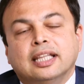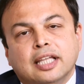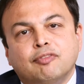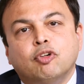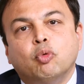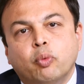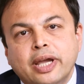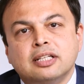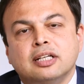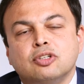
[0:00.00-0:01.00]
and therefore
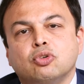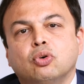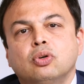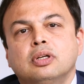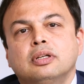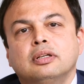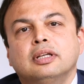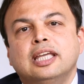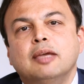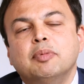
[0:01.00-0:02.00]
weight control,
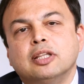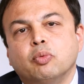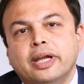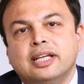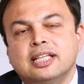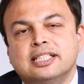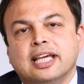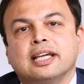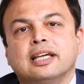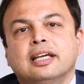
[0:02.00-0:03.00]
keeping the weight in
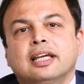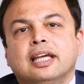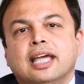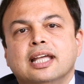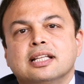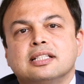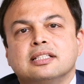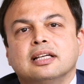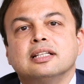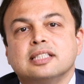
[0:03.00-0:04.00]
check,
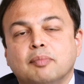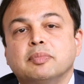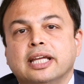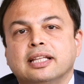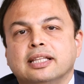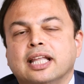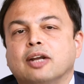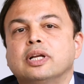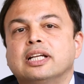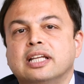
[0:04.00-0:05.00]
is something
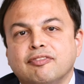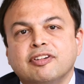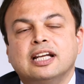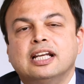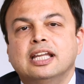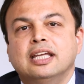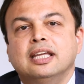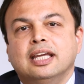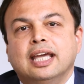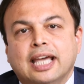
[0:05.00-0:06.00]
that will
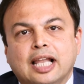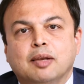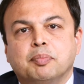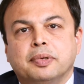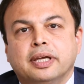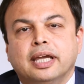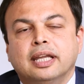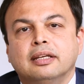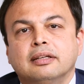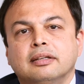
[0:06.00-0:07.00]
definitely help
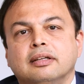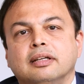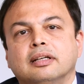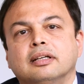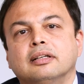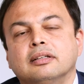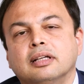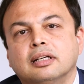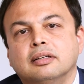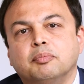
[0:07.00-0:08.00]
in
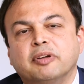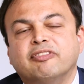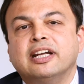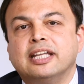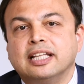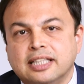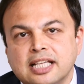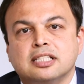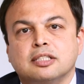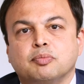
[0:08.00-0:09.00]
preventing
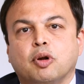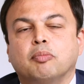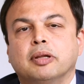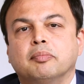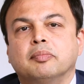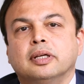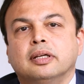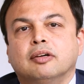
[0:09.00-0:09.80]
this problem